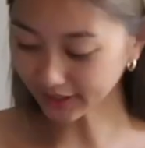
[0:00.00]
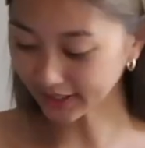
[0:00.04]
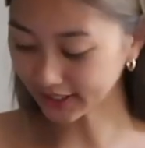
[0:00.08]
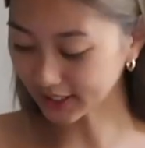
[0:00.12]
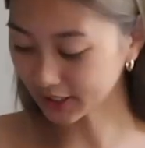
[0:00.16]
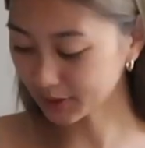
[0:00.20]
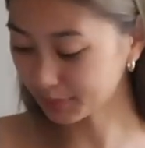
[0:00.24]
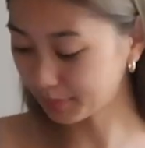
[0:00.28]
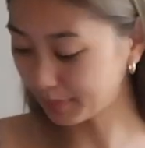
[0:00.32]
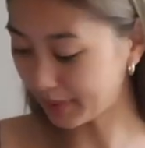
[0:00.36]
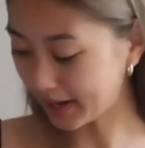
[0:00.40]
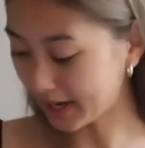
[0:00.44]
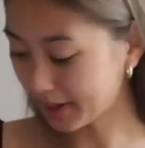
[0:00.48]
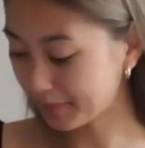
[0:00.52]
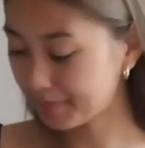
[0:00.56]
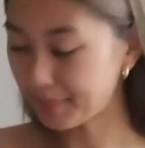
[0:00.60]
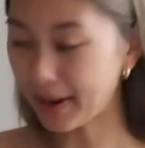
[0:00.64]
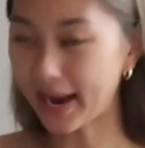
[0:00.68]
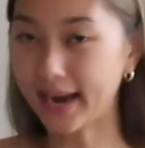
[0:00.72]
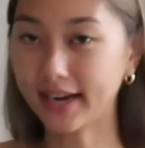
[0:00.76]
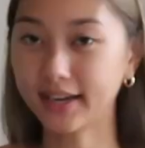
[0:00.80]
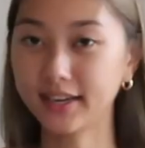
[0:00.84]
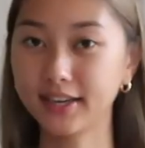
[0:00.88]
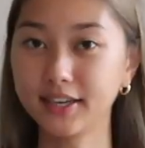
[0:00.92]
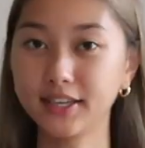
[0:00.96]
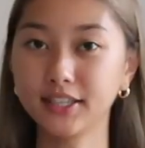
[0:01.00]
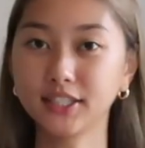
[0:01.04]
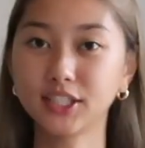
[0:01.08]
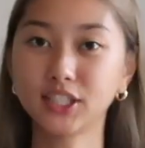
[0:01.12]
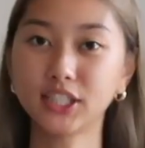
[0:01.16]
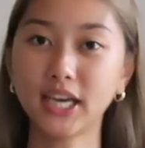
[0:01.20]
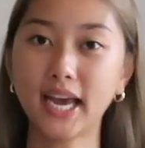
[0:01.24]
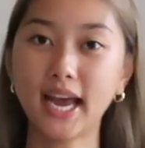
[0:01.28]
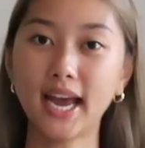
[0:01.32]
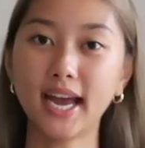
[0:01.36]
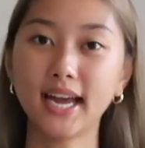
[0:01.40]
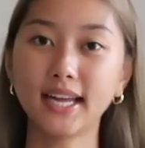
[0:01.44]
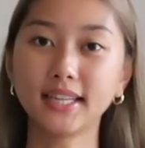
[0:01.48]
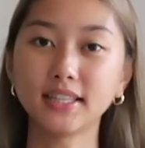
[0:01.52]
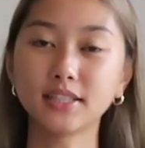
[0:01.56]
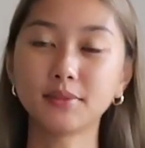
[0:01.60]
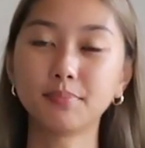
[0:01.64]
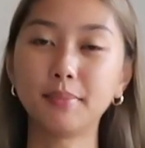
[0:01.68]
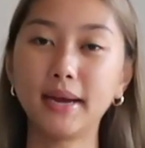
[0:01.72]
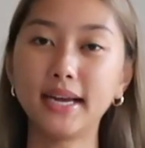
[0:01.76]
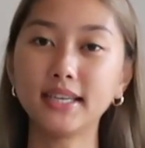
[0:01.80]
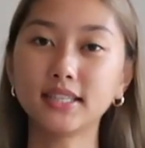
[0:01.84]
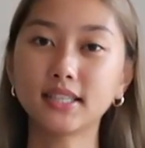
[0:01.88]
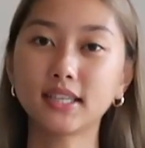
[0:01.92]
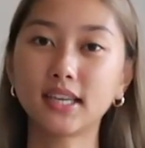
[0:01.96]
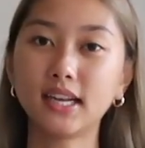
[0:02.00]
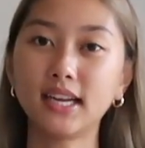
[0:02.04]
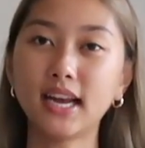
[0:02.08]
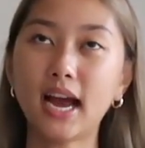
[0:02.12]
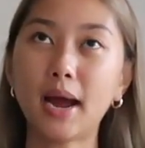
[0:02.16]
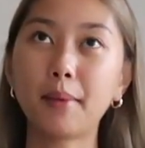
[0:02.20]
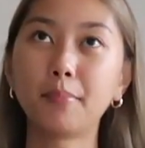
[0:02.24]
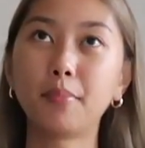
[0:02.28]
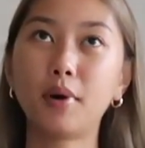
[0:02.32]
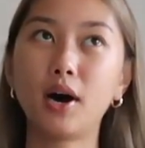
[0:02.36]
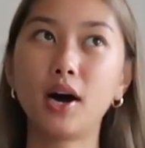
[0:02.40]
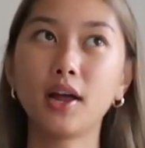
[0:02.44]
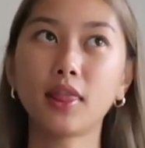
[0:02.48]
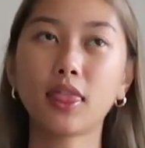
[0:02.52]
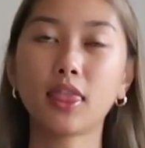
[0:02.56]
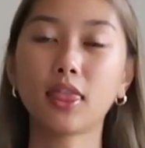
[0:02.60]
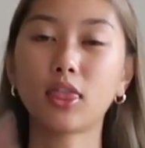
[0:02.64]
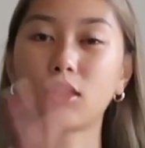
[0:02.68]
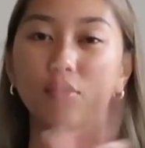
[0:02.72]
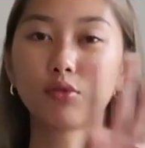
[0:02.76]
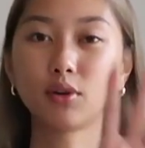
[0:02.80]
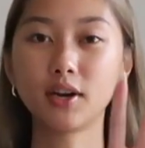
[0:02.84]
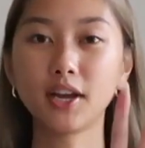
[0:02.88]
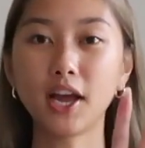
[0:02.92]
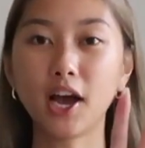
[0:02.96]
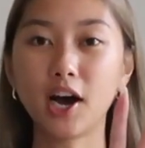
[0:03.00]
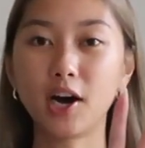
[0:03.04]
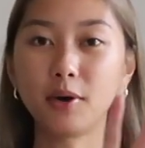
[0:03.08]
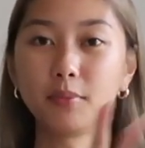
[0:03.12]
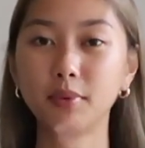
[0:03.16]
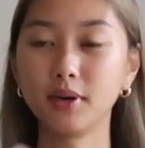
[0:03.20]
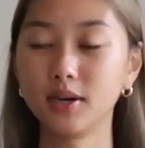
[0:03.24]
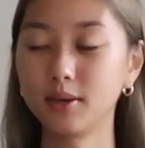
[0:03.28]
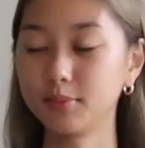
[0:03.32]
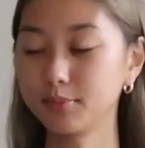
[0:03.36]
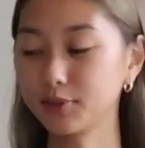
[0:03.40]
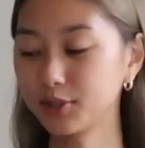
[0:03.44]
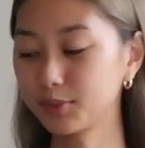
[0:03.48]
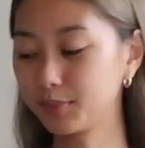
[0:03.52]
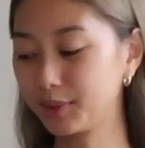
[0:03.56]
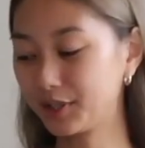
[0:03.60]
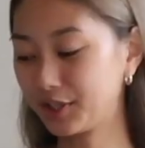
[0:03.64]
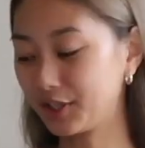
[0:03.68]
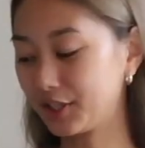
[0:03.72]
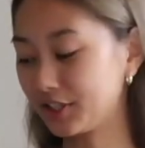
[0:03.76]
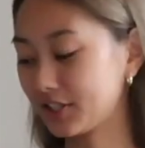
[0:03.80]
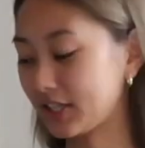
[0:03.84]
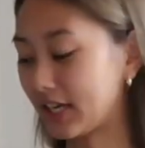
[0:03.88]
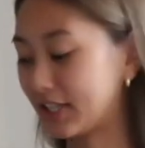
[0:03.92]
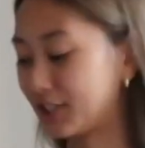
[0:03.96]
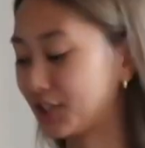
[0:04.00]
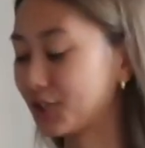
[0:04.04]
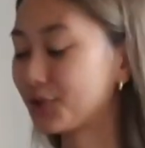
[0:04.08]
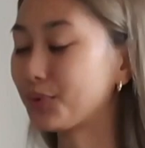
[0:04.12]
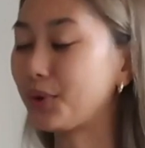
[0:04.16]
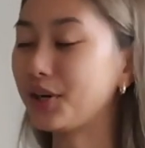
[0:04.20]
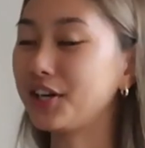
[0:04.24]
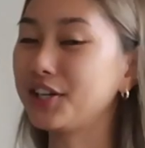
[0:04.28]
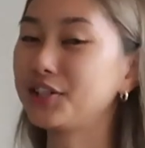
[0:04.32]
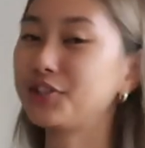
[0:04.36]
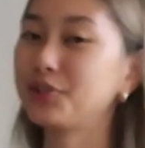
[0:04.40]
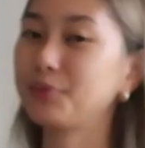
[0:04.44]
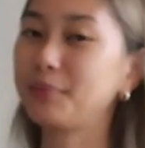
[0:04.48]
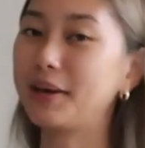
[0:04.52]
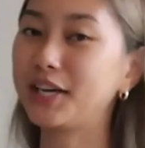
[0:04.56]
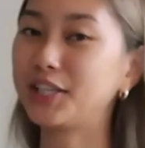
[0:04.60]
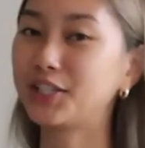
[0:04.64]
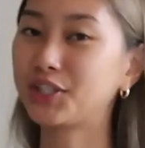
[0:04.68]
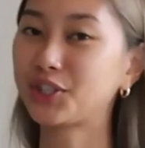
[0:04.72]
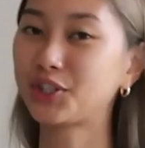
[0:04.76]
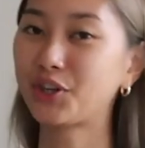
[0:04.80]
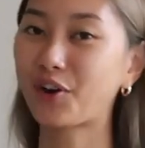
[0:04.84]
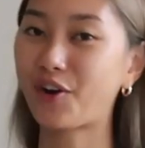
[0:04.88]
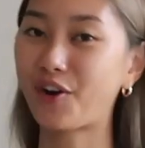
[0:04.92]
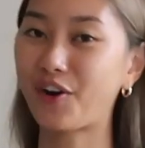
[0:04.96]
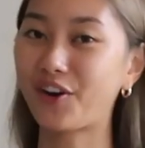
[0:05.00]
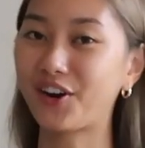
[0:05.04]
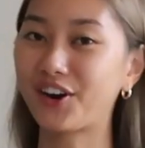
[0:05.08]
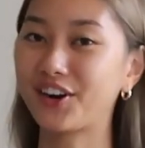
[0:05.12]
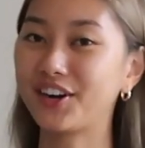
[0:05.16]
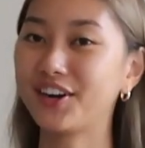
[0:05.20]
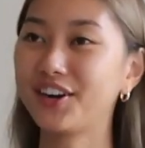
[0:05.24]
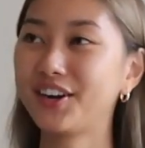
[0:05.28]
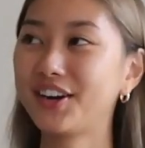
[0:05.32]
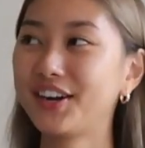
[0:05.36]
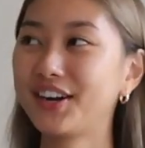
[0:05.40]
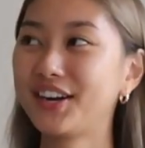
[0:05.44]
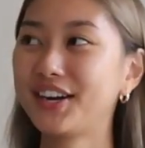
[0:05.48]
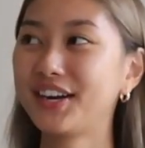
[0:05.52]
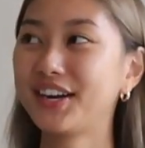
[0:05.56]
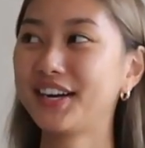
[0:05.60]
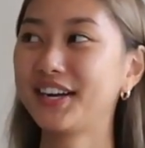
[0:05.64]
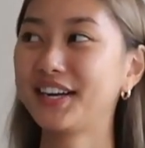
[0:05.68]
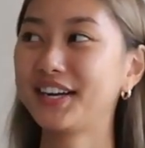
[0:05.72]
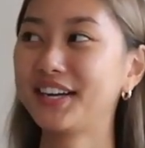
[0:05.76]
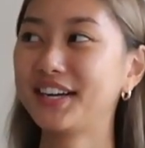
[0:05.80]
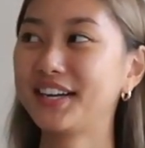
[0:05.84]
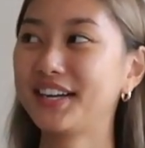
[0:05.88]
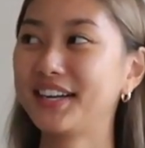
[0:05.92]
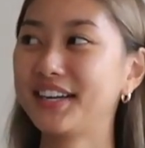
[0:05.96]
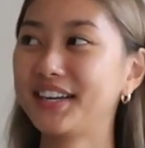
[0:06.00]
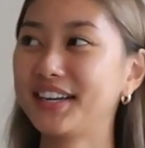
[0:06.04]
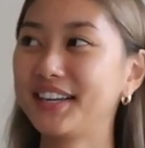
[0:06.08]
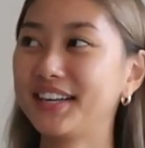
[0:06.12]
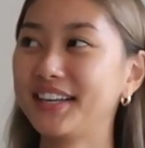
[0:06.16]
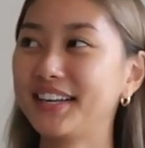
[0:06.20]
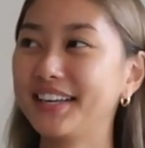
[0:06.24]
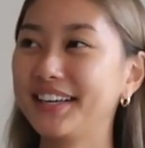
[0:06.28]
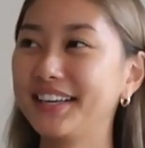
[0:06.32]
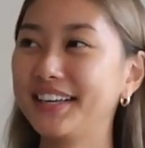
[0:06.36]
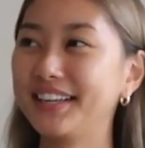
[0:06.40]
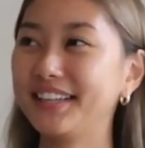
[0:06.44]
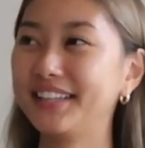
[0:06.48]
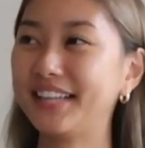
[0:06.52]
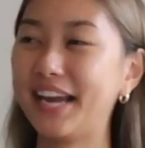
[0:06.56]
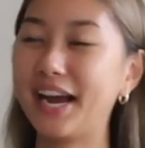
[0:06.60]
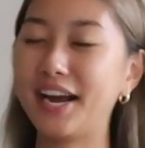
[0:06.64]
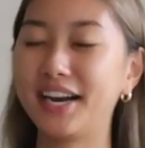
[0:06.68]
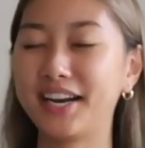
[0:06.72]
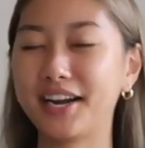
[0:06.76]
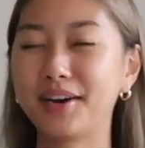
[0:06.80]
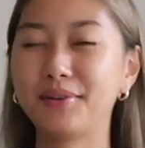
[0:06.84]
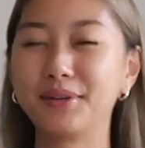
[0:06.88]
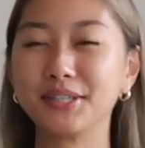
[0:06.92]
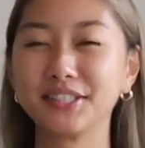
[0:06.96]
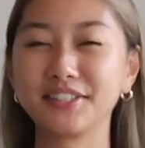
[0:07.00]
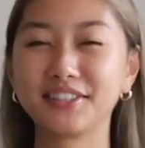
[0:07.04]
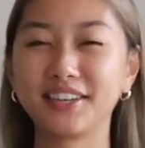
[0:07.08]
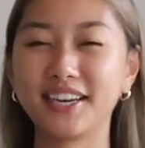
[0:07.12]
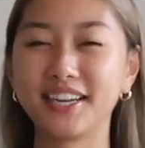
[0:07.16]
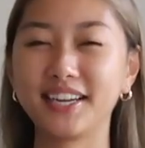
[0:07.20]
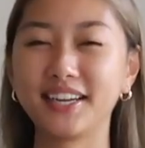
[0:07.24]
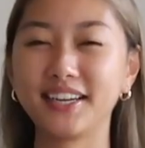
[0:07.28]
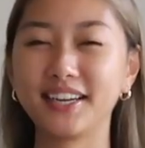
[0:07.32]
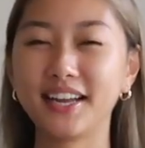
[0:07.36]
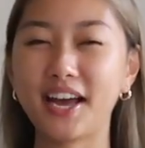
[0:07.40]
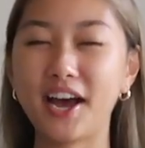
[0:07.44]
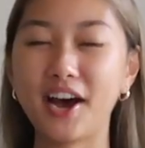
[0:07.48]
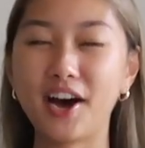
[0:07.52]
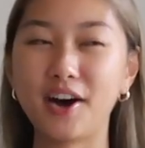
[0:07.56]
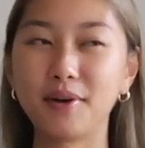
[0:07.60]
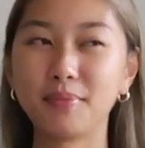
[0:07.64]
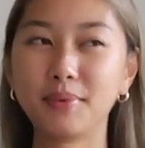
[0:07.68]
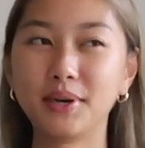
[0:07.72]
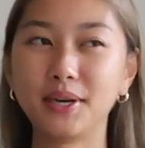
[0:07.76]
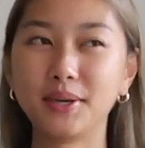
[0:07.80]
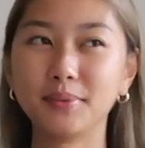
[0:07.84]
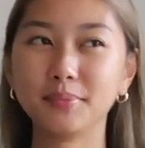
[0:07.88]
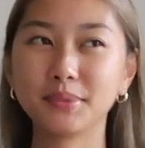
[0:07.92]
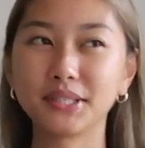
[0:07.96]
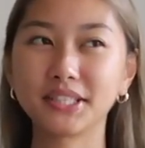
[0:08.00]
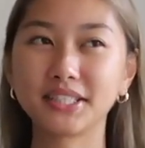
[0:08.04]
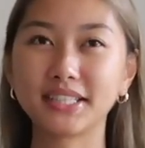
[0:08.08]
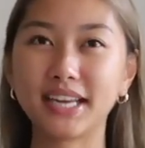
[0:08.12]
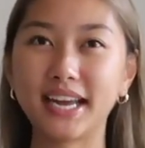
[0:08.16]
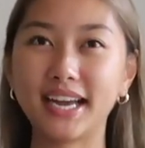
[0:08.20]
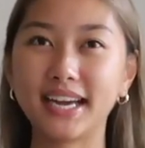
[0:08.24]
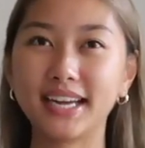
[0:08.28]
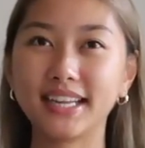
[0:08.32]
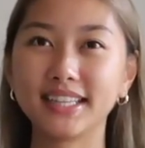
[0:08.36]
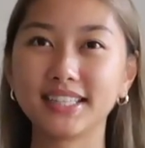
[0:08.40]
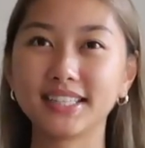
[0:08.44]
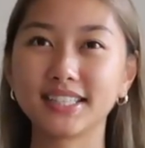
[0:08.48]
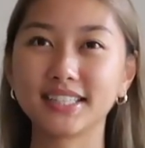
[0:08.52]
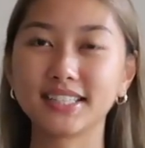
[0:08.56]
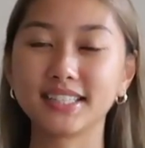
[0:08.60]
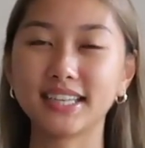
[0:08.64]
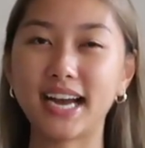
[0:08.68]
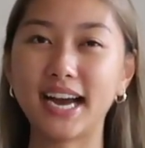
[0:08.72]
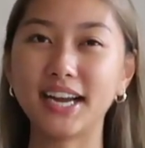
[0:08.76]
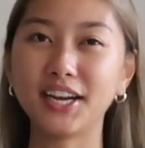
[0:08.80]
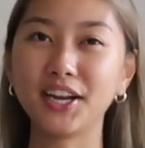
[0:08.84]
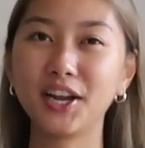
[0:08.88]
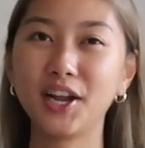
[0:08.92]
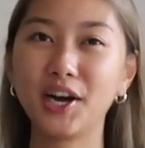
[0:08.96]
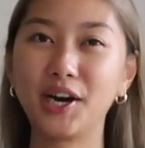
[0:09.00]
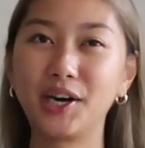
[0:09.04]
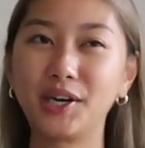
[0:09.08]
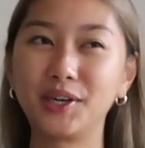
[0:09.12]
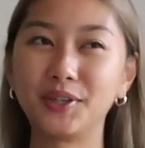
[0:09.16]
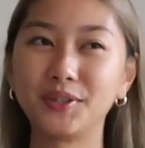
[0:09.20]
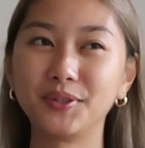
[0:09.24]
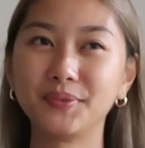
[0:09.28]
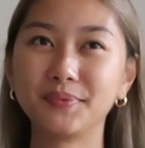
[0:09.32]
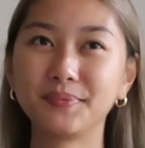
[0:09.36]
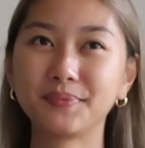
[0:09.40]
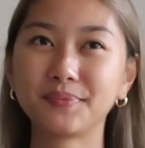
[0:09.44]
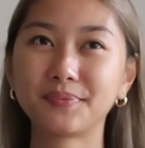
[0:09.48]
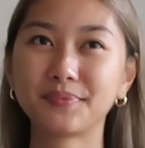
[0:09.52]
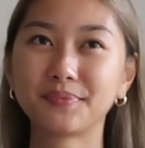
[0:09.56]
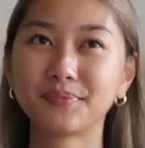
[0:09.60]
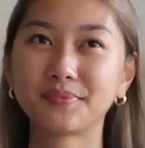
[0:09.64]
in this big package, and basically I bought three albums because I just wanted to make sure that I was getting the albums. And I don't know,